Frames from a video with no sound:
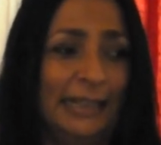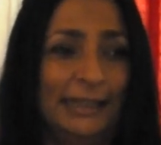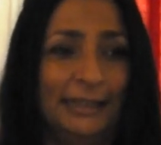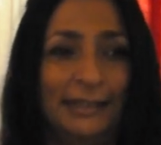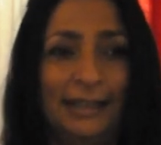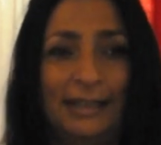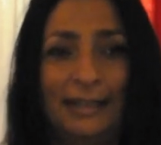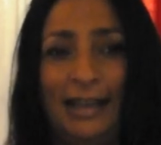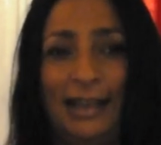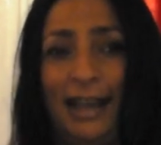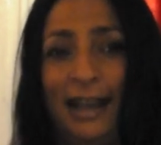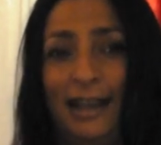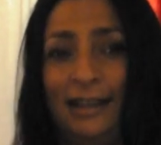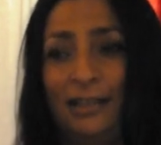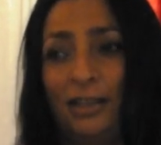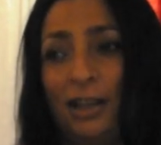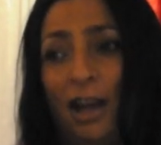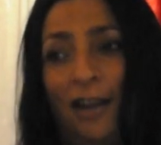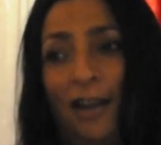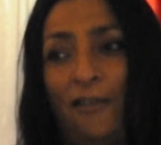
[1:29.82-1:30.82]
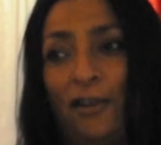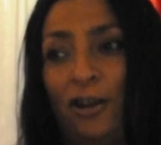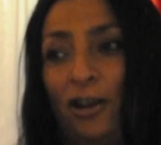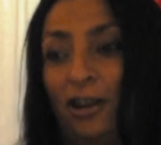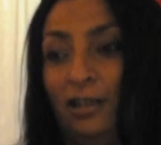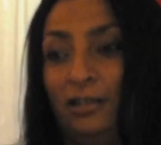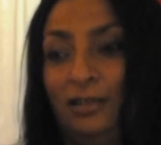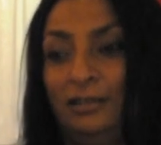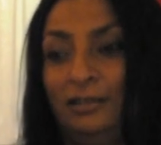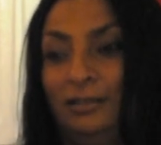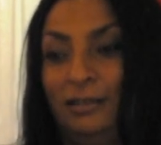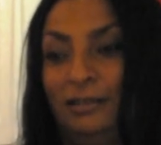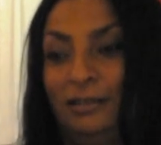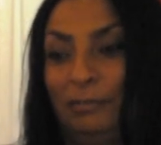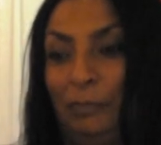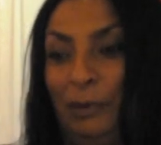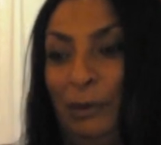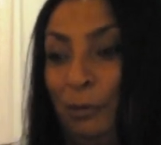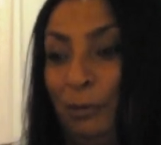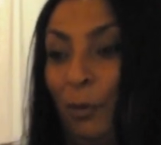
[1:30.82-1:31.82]
and said, I've heard
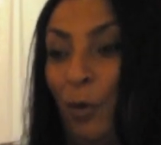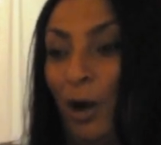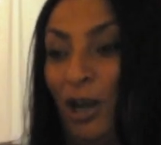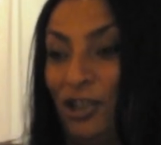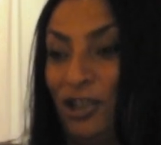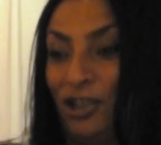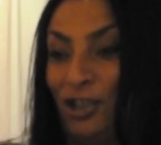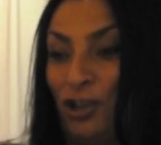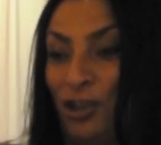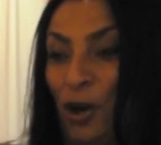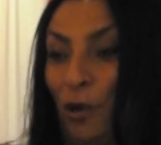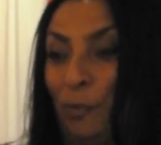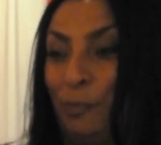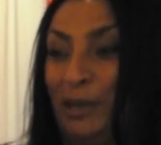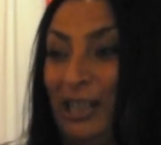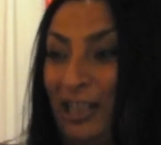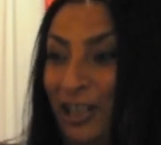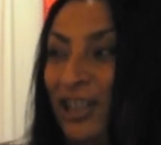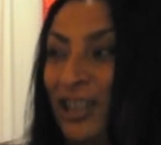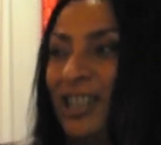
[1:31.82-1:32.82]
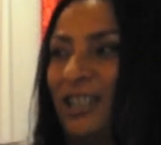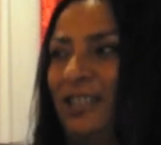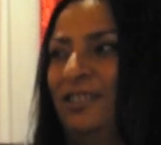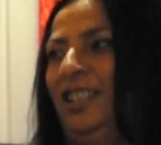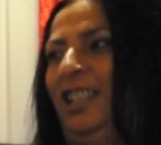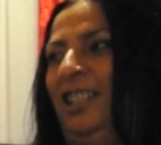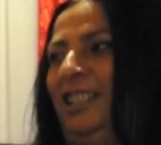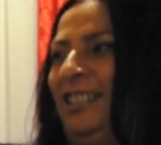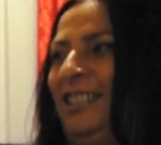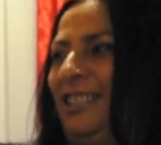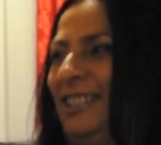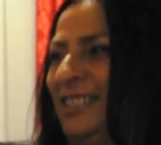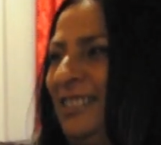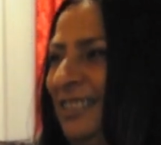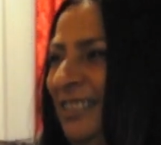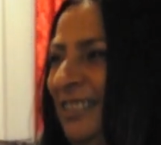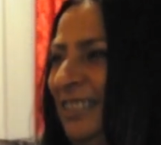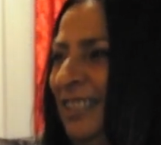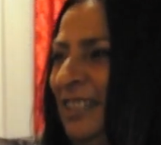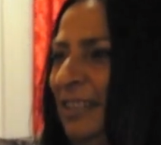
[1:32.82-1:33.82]
people watch the show because of us,
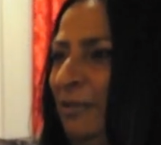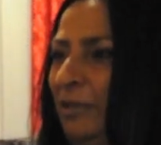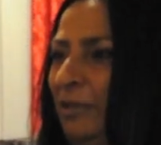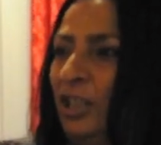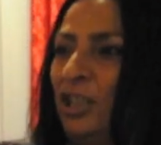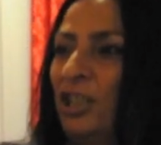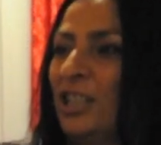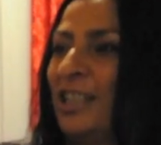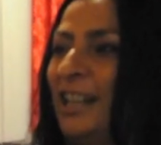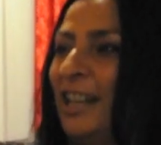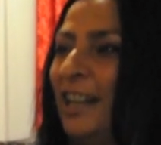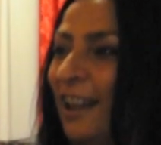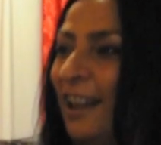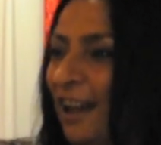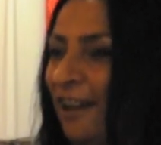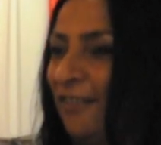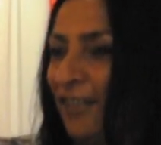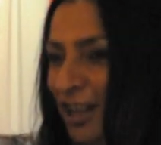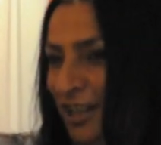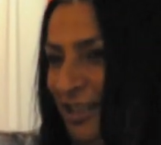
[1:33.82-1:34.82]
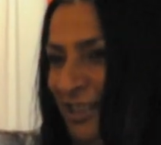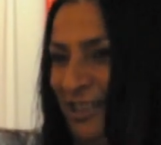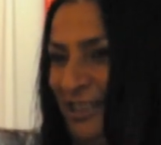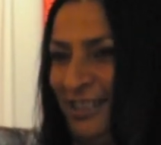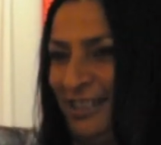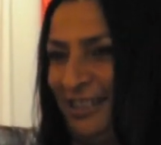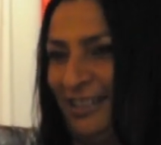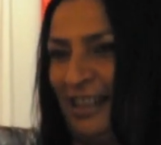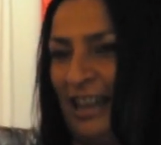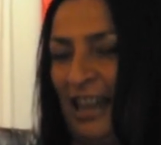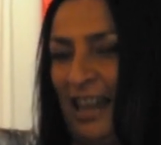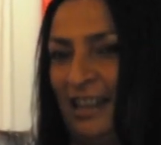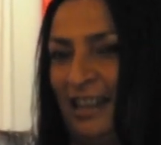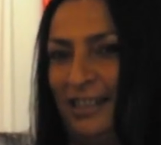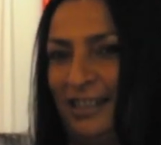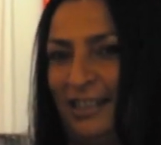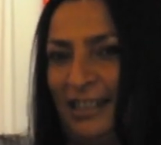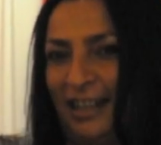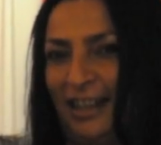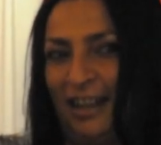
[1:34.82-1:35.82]
because they love us,
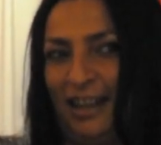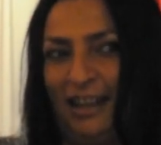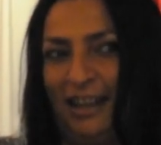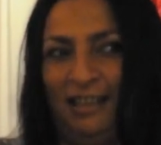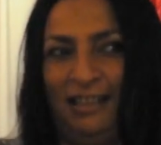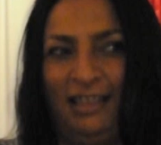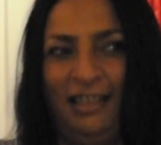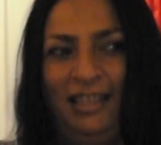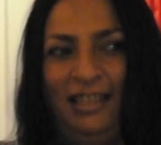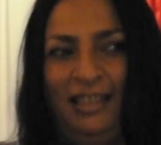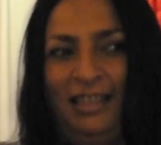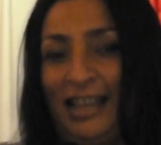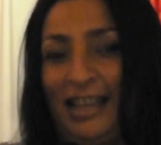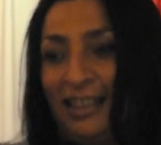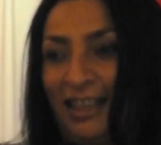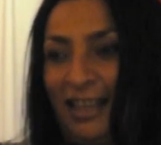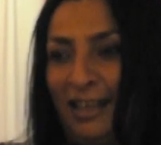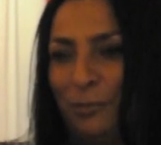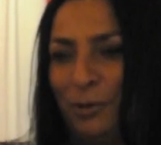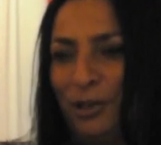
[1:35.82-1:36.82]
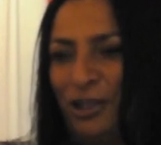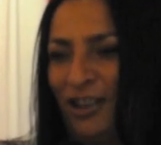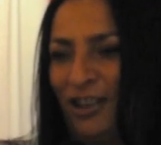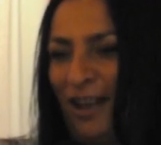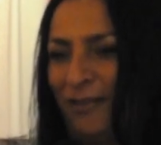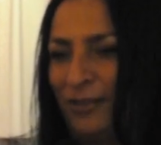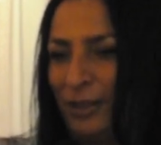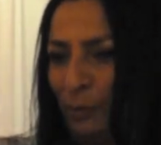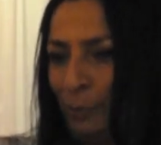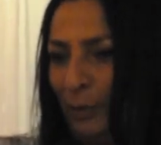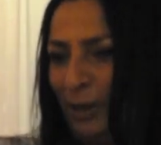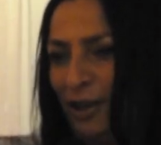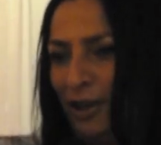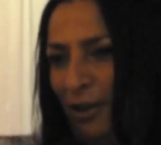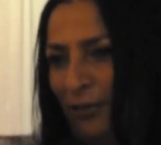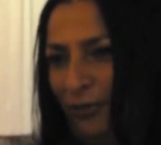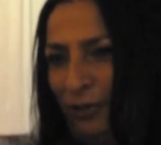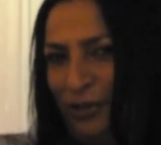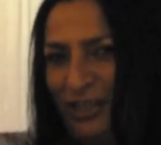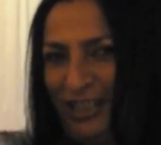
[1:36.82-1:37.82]
and they think we should have a
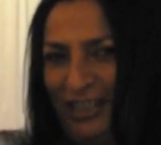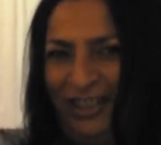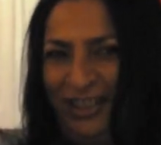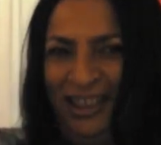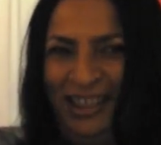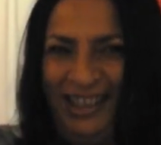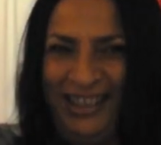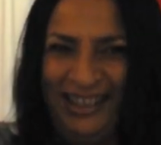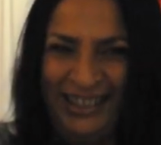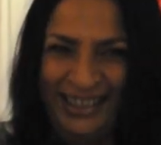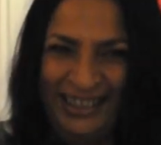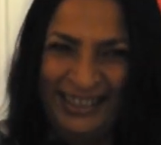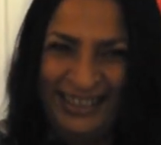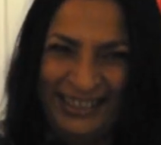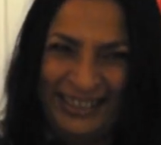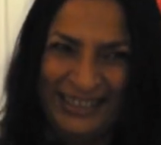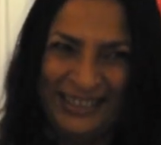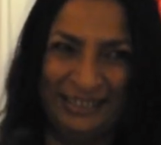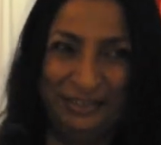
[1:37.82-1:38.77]
spin-off or something.